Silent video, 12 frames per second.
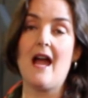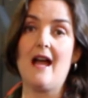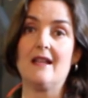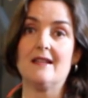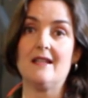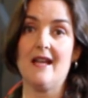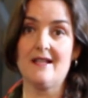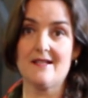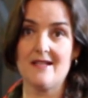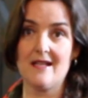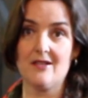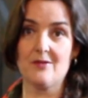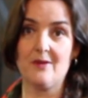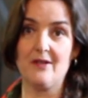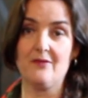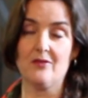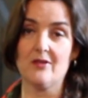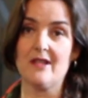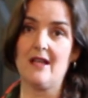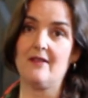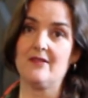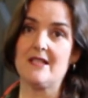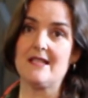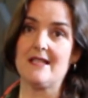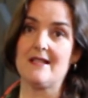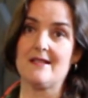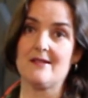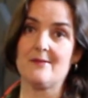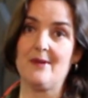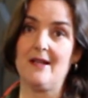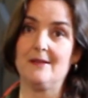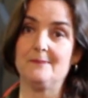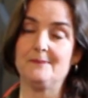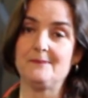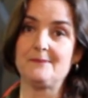and the next day, the 24th, 11 to 6 as well.